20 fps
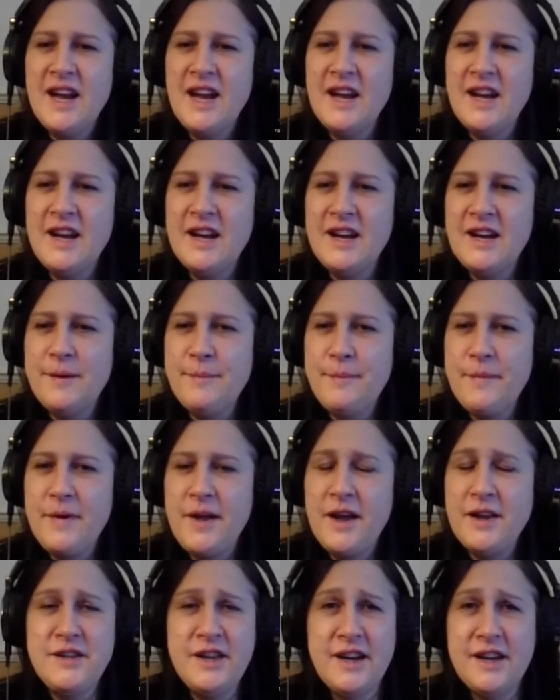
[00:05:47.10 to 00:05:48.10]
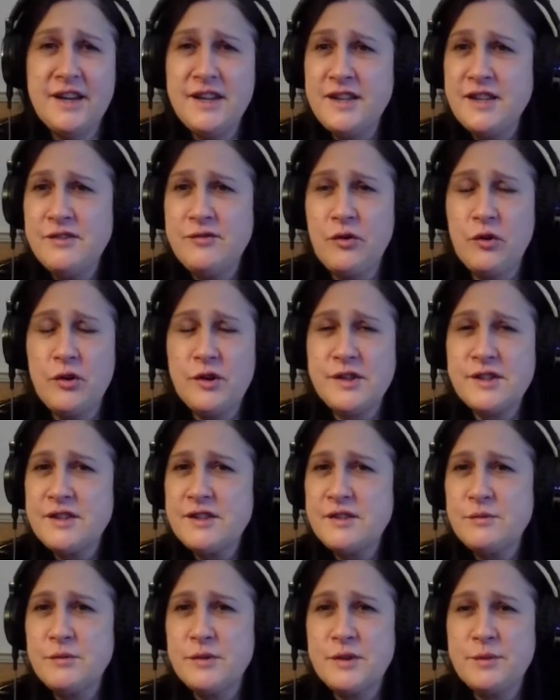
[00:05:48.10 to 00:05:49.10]
um, and yeah, his voice
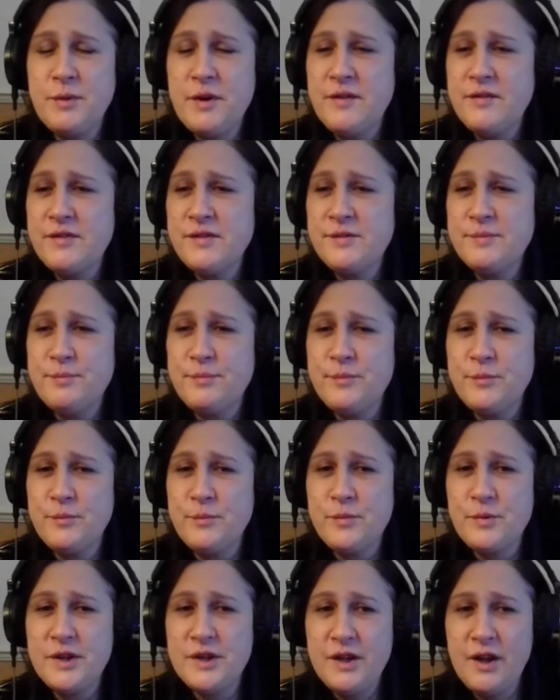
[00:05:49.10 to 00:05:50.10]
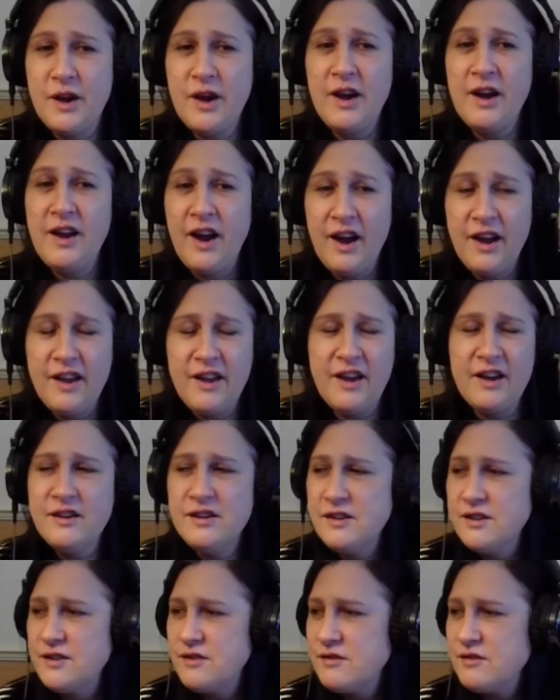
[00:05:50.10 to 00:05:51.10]
was a bit of, you know, I, I
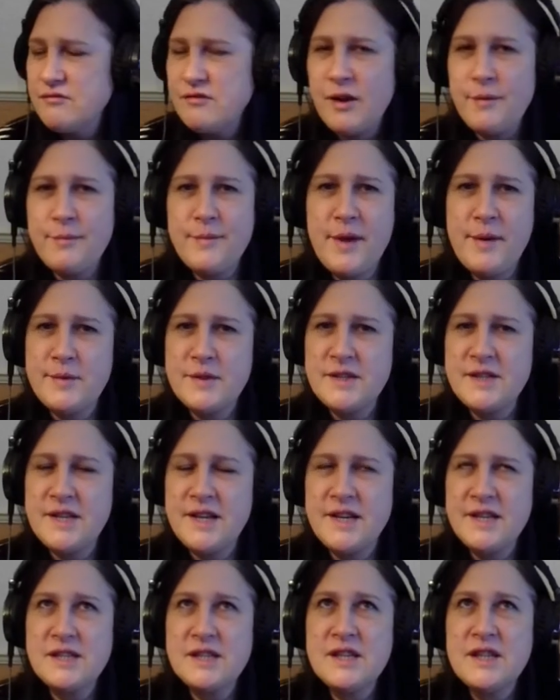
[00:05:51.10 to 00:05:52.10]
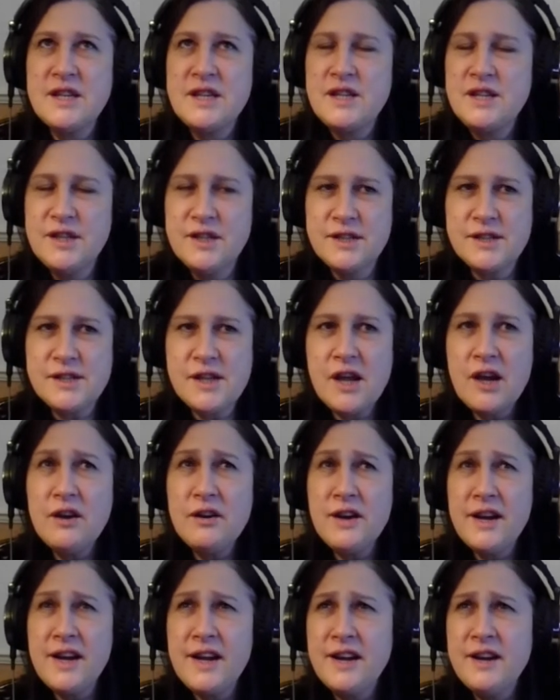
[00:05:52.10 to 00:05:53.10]
heard Rock Me Days years
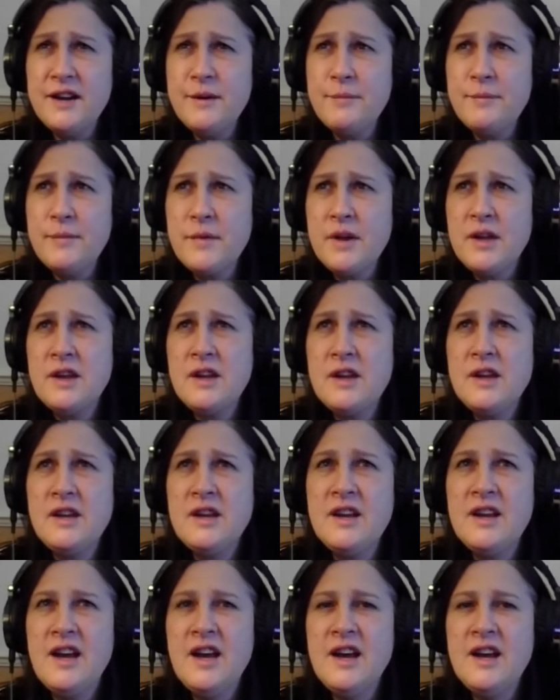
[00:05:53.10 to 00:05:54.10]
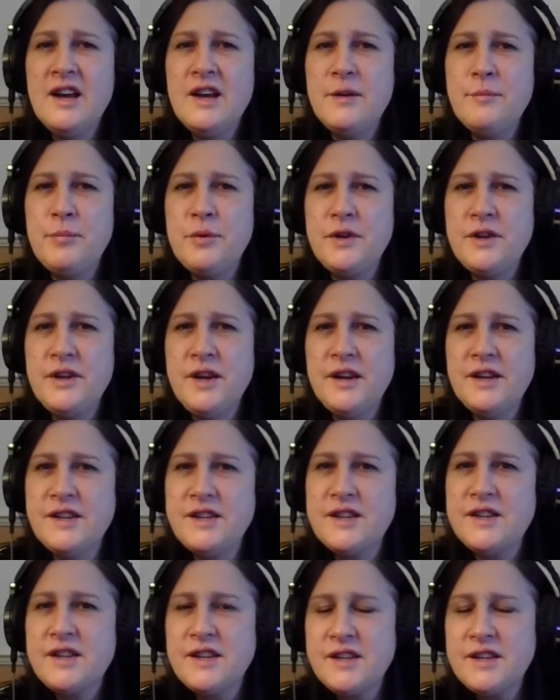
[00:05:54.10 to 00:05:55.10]
ago, um, um, but yeah, he,
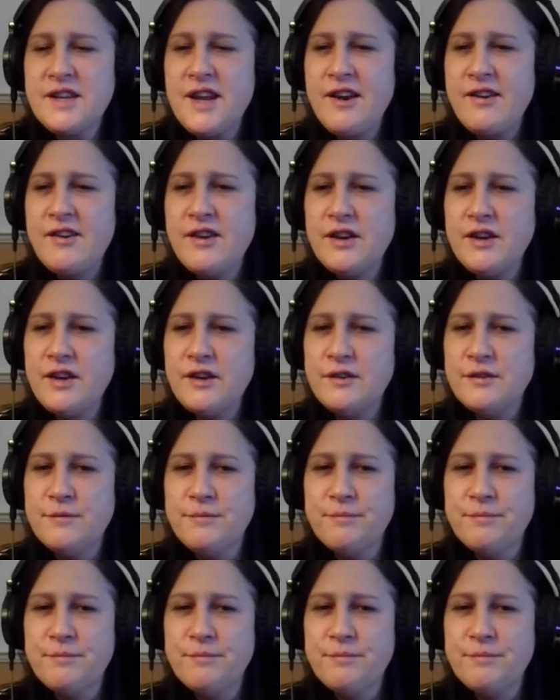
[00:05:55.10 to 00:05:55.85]
he can carry a note.